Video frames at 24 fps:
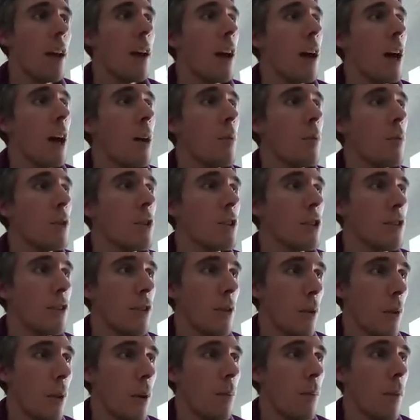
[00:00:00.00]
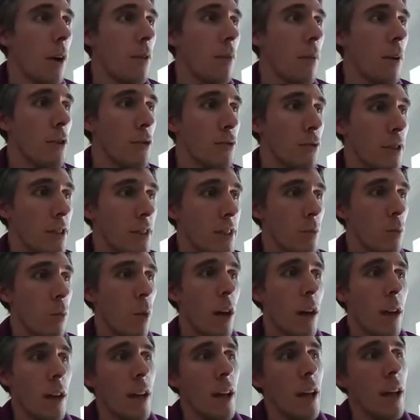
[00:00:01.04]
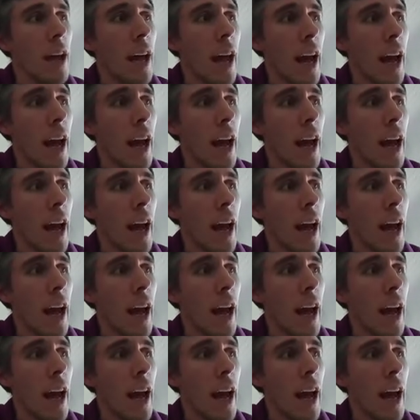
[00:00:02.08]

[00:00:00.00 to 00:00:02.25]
which is my most recent one.